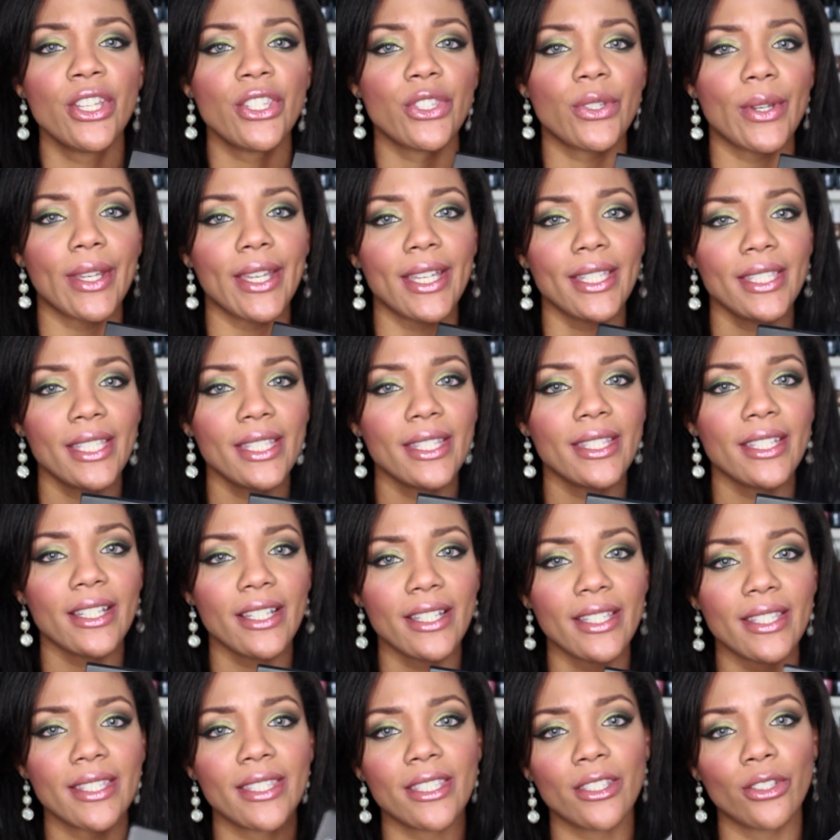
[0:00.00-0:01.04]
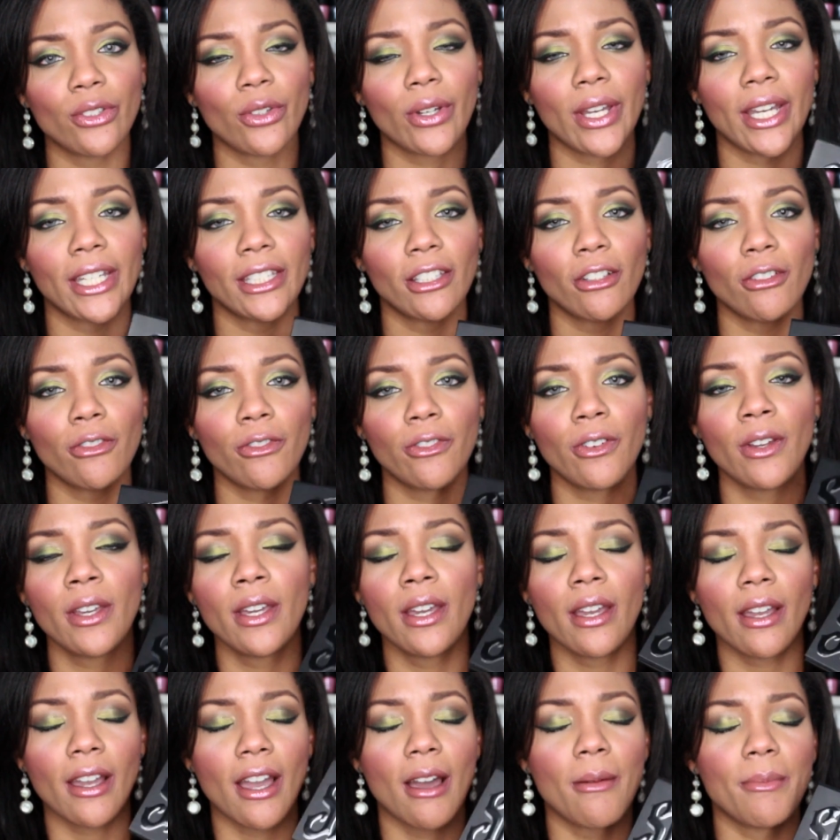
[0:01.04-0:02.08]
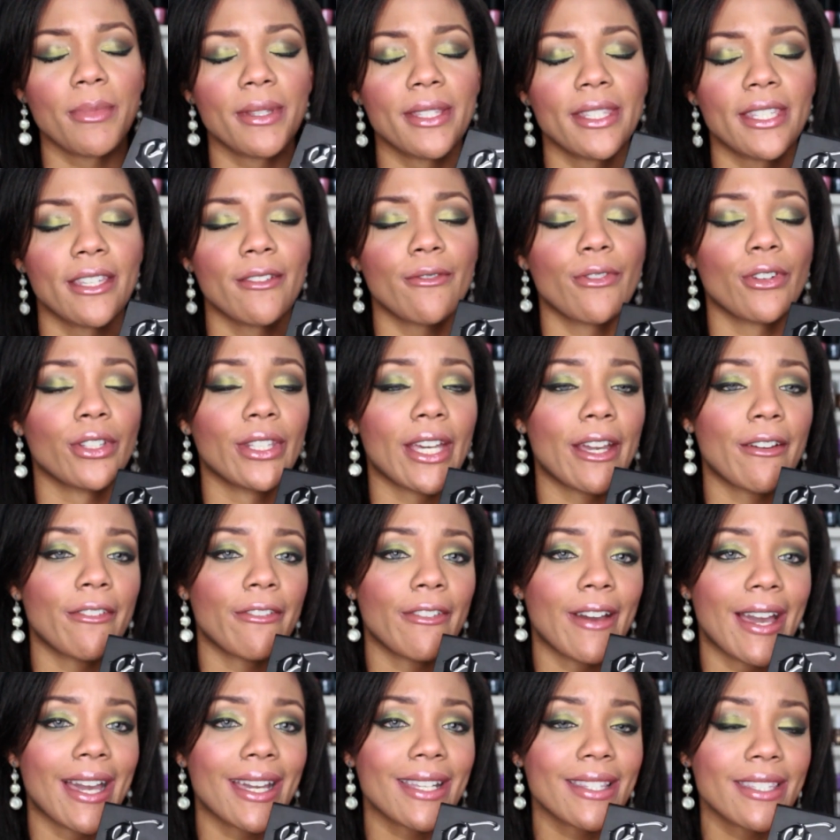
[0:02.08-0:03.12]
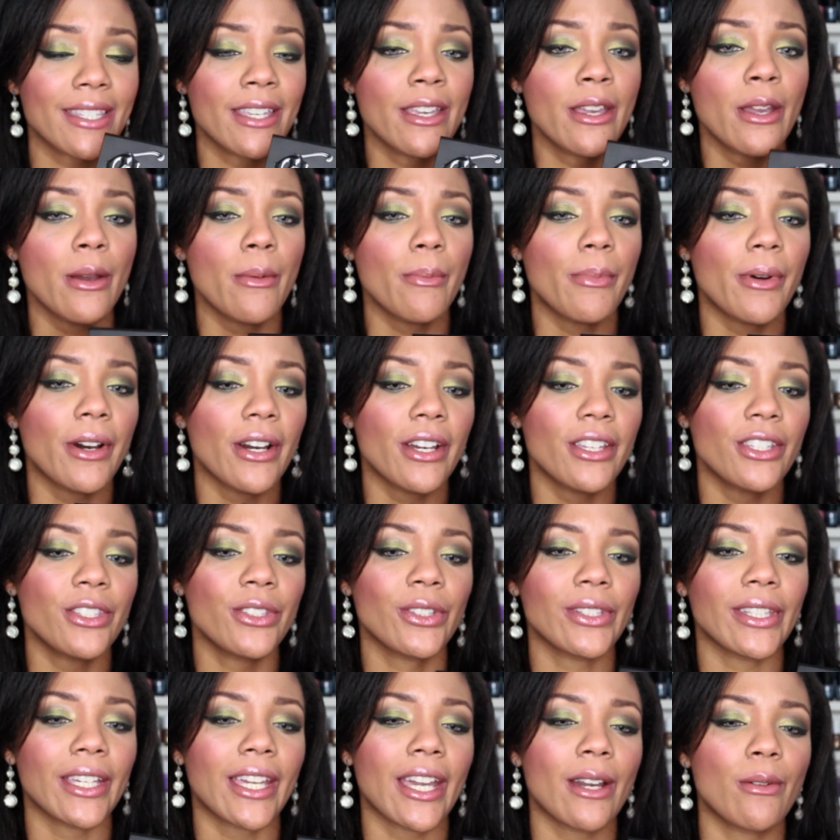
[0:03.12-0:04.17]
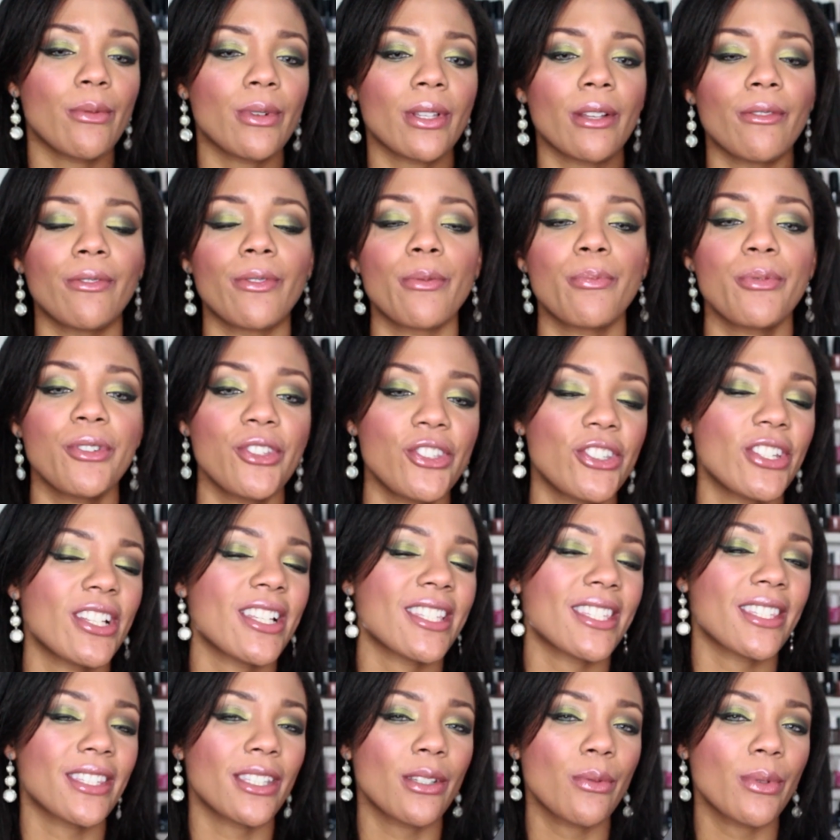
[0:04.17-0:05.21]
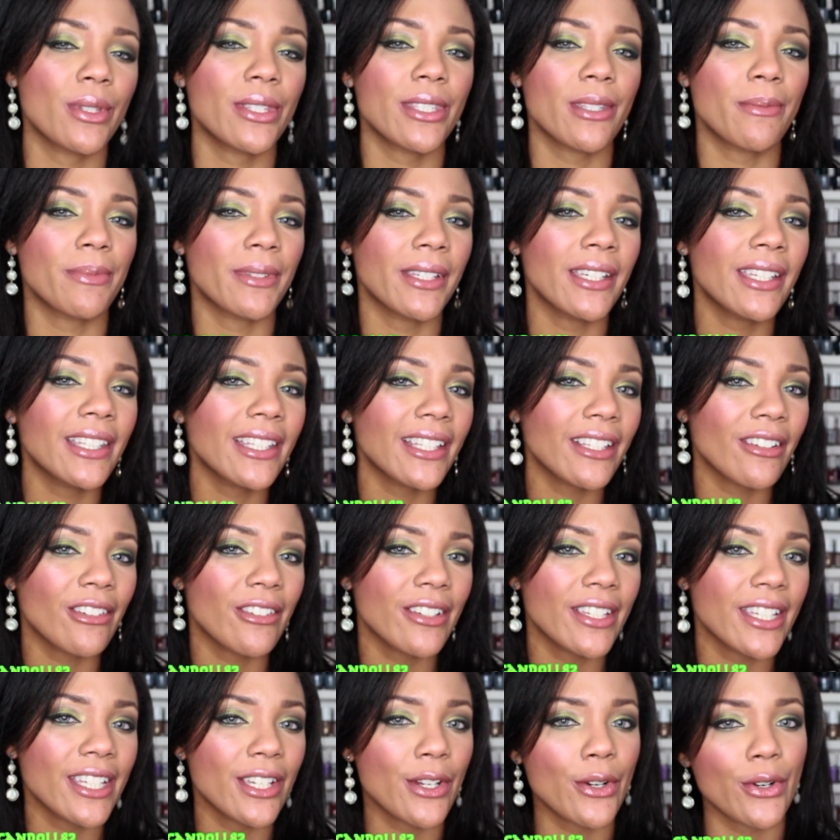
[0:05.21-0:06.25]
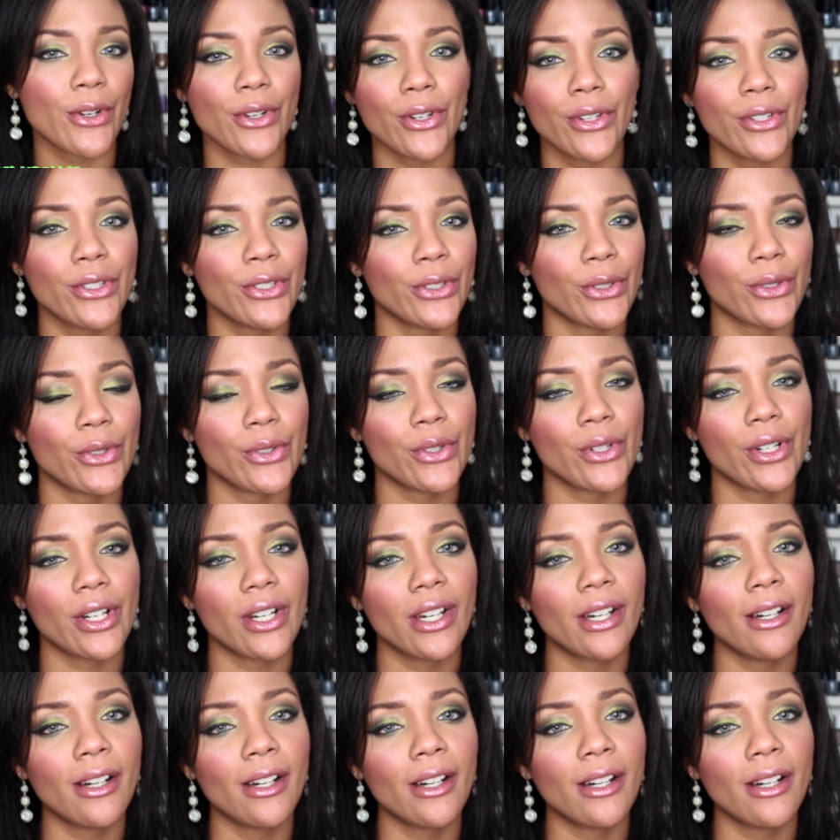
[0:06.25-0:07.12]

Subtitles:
So I guess it does, you know, kind of compensate for that fact. But you know, like I would have appreciated something with something glittery, or you know,